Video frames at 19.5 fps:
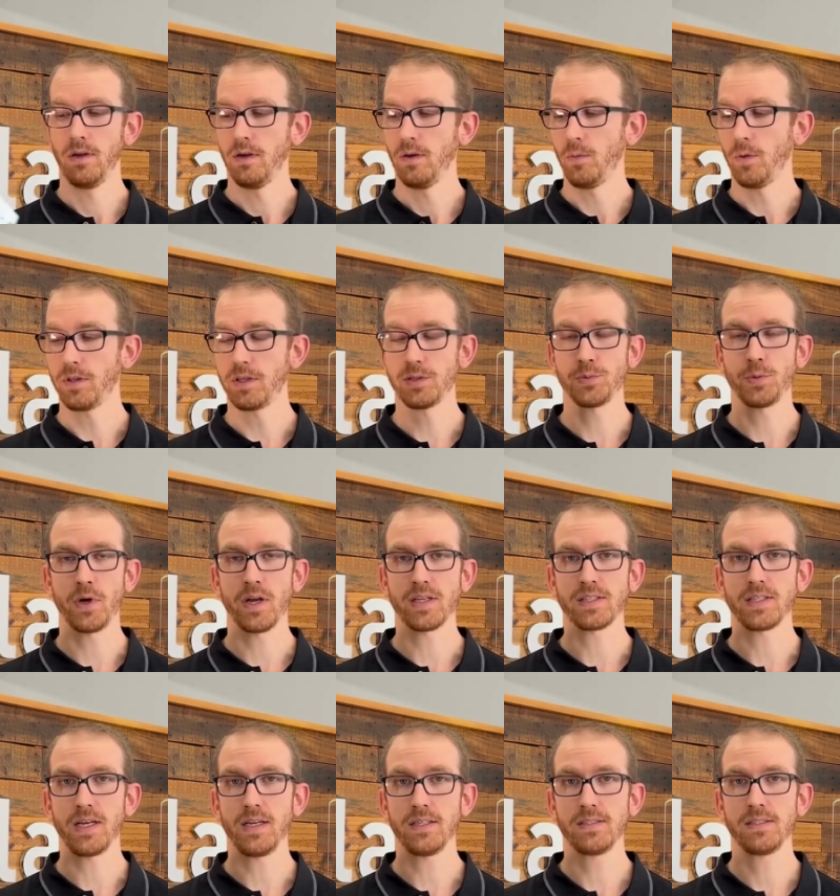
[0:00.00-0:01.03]
What this product
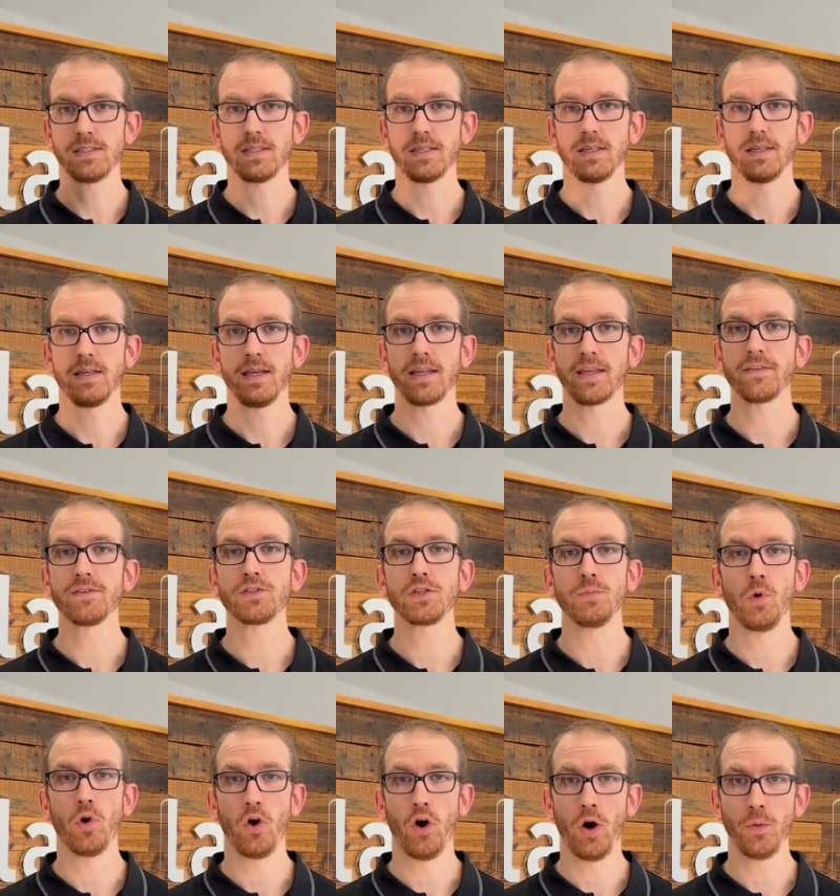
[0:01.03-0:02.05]
does, it gives you
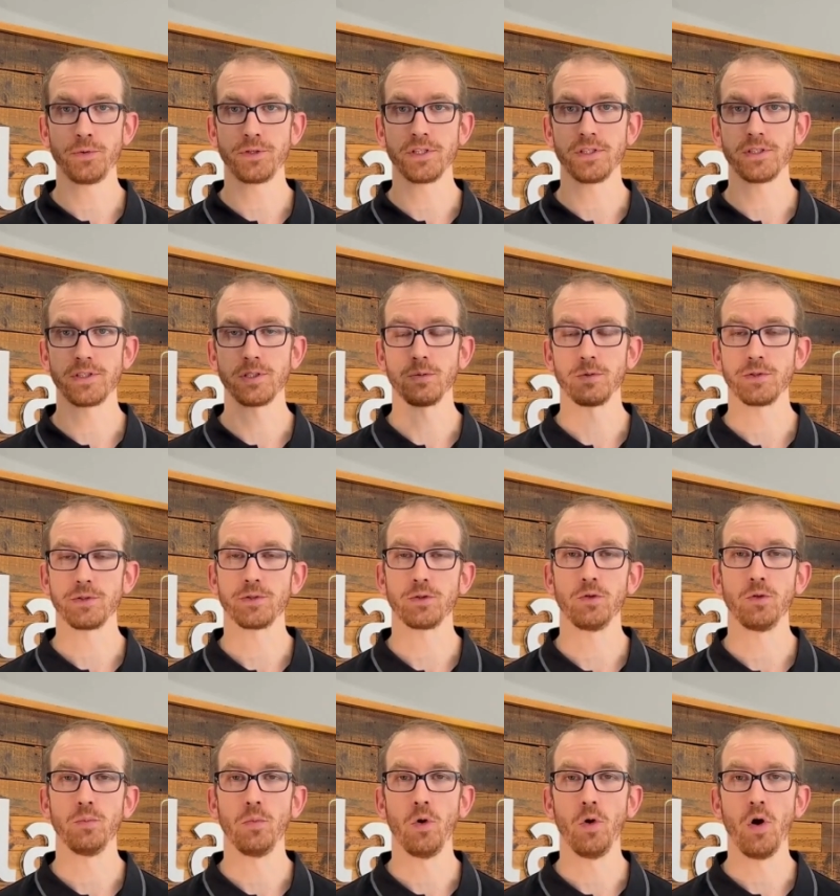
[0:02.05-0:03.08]
more options to install
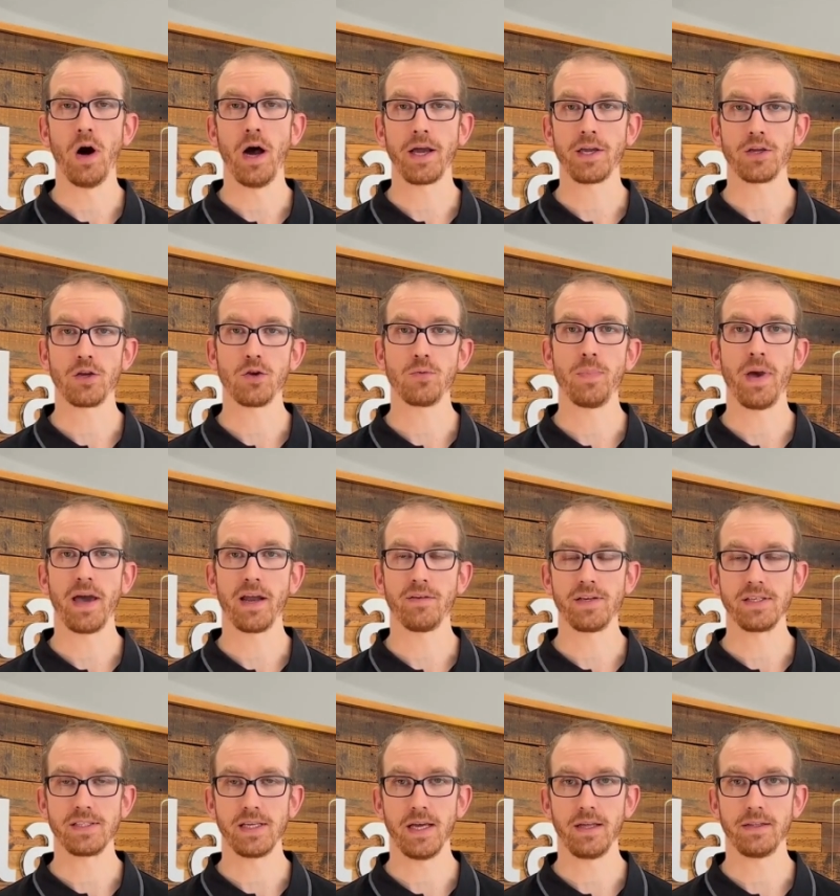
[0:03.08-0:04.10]
more IQ
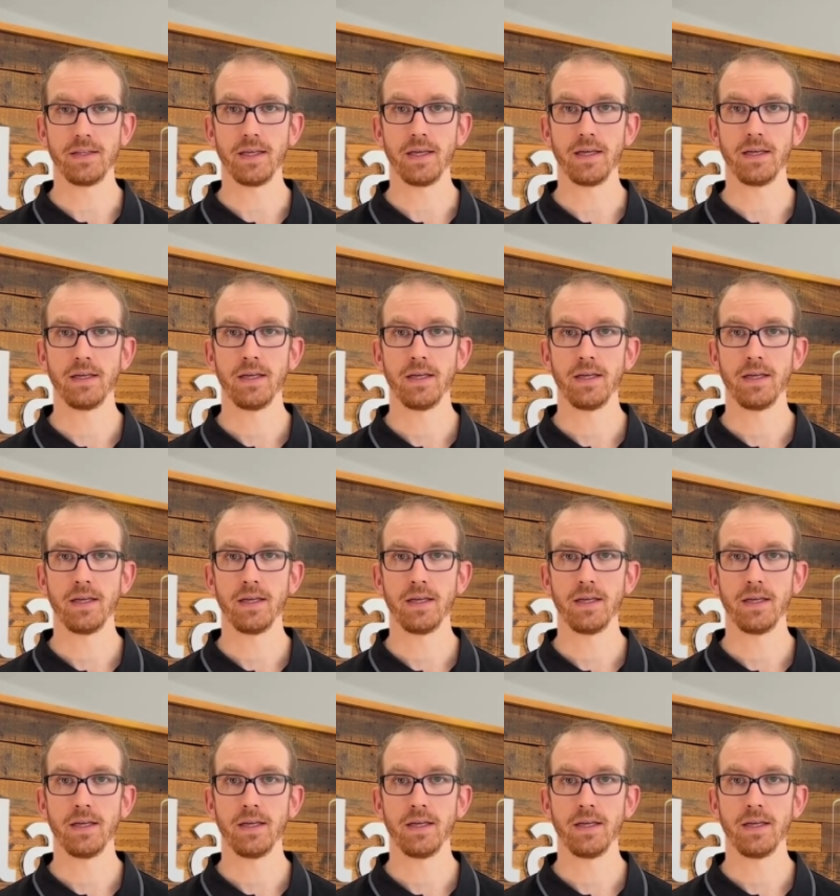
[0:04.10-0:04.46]
batteries out there.